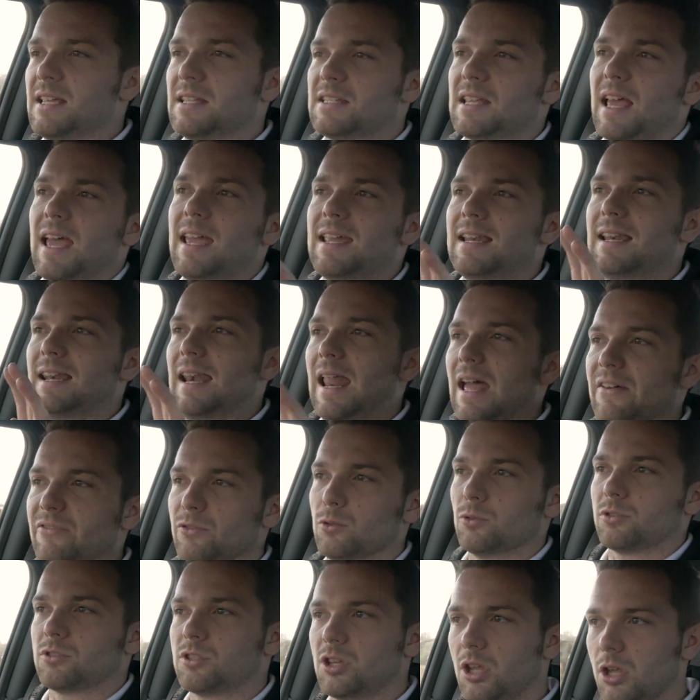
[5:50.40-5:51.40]
is a
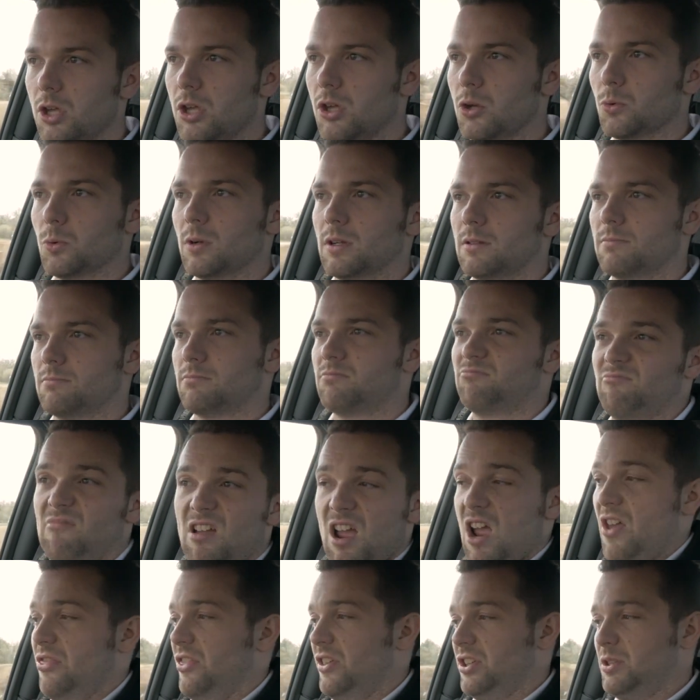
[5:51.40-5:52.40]
level 2,
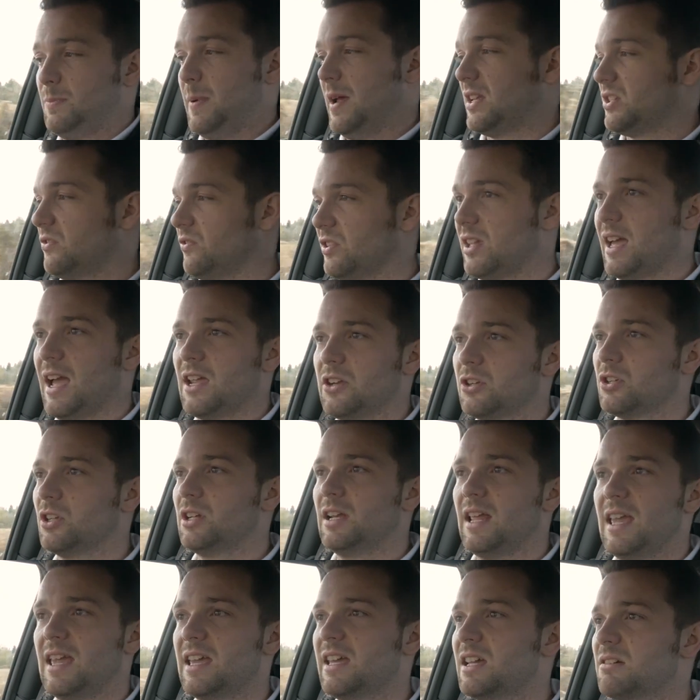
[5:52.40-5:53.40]
and the
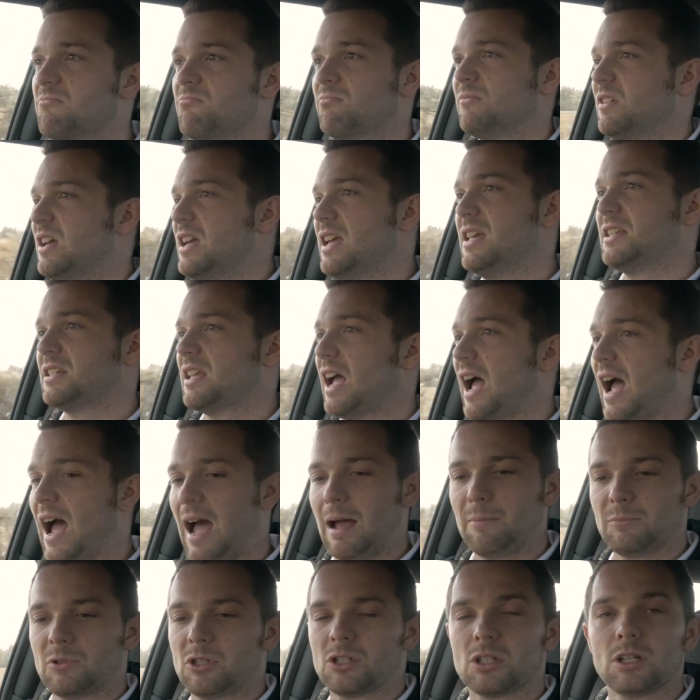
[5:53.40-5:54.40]
specification in here is
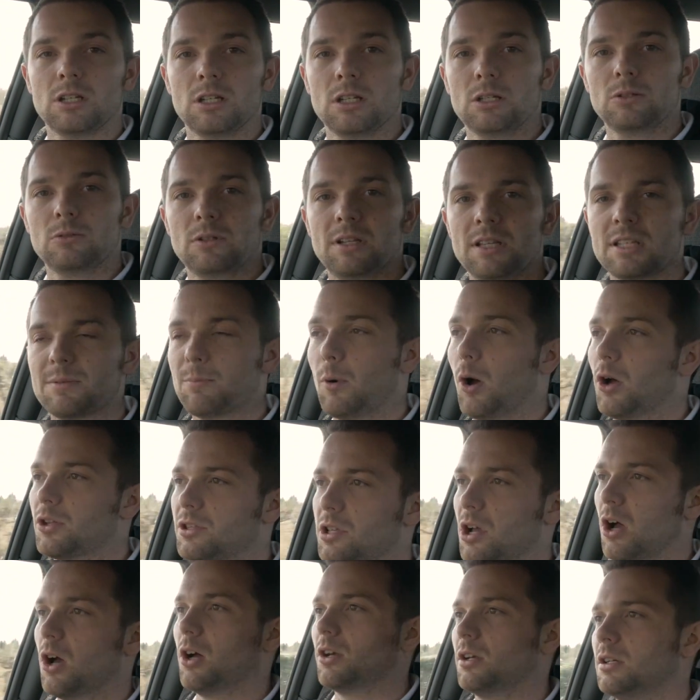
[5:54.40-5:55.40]
absolutely
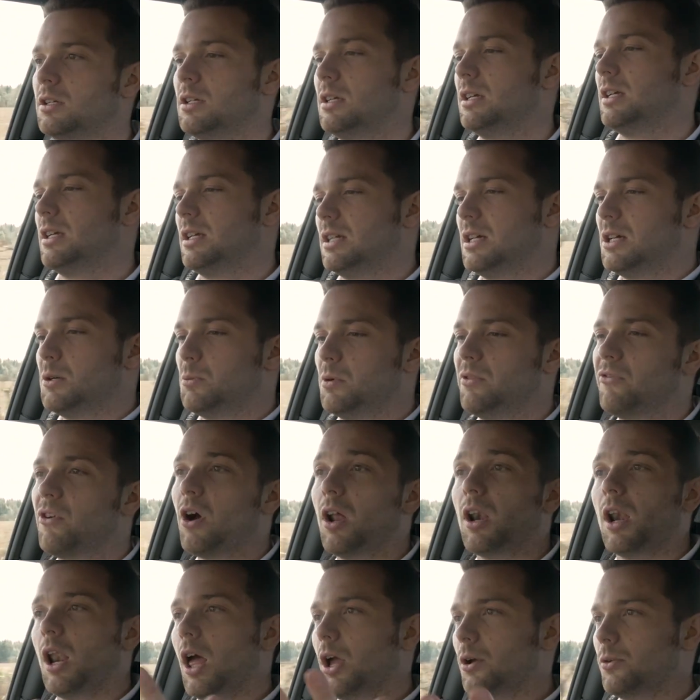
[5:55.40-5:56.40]
spot on. We've
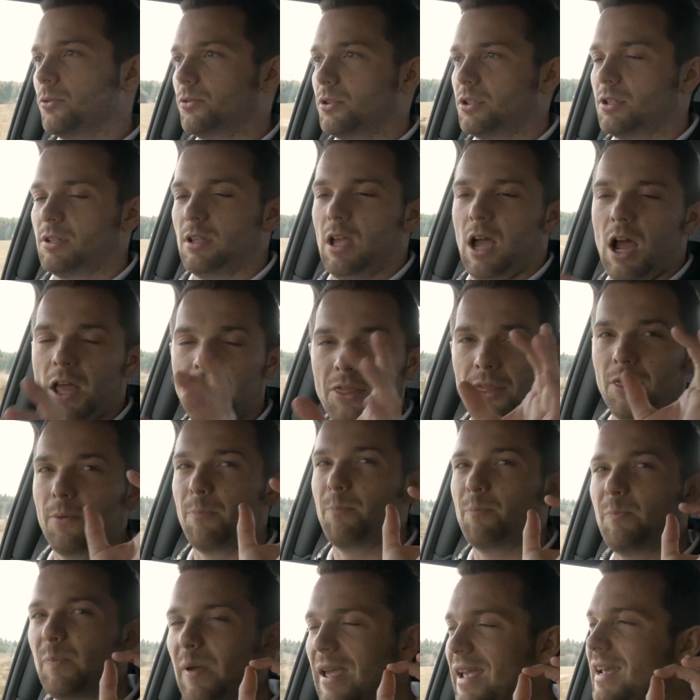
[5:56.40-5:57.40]
got loads, and
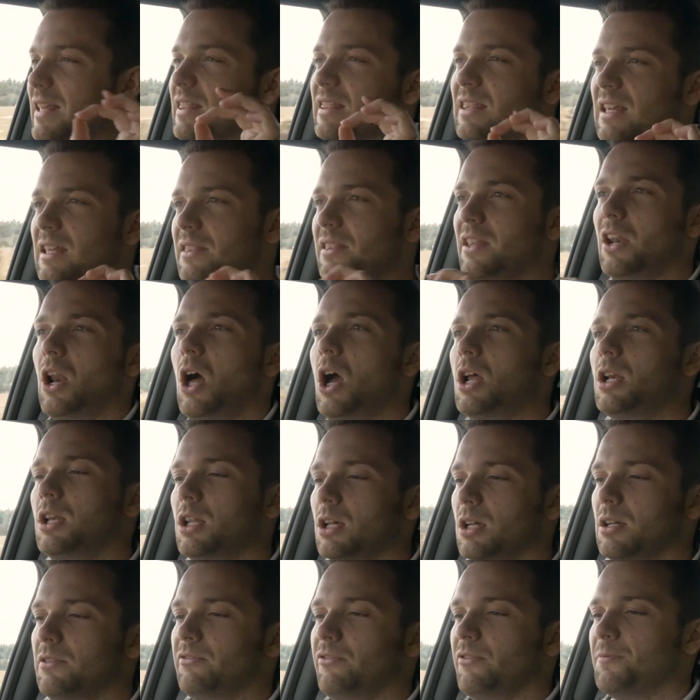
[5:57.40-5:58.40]
the big thing that I
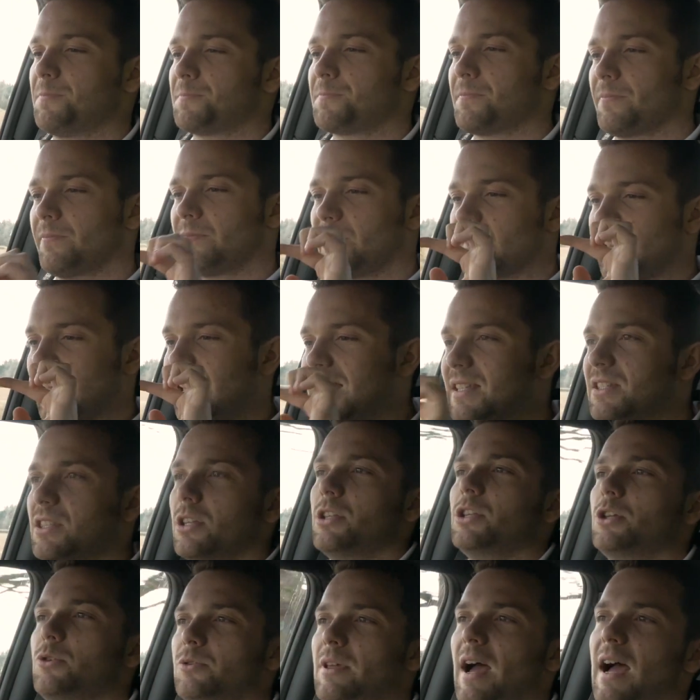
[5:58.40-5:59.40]
love is
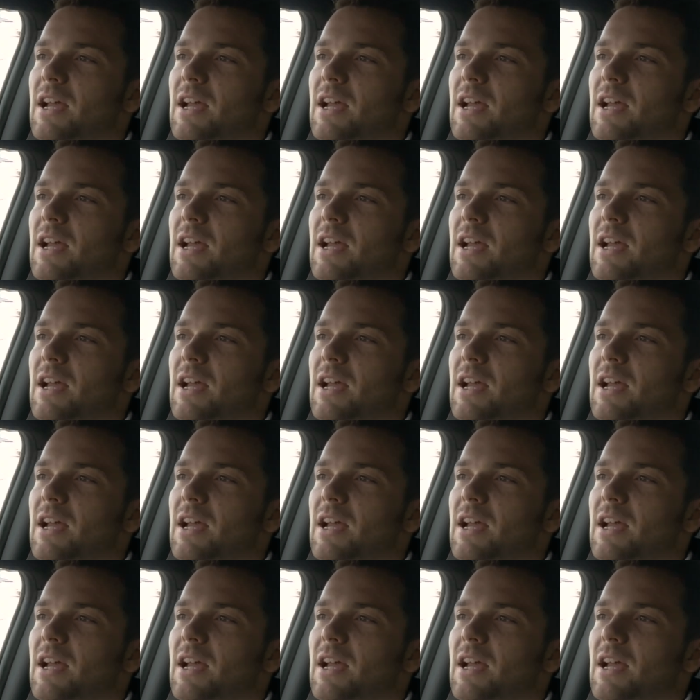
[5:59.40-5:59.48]
the new